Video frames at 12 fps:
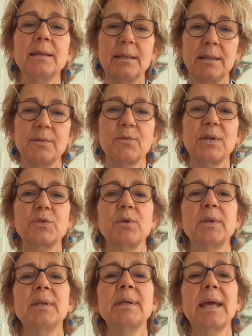this
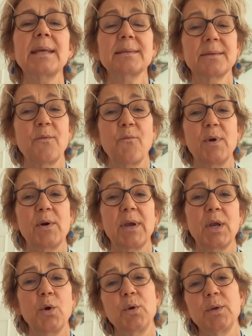restaurant has very
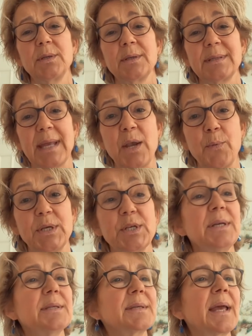good
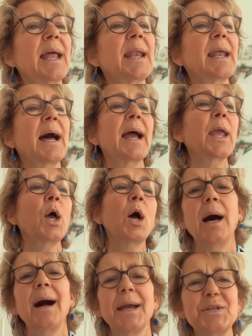sandwiches and I
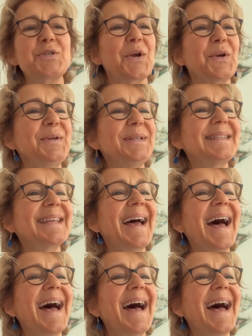I chose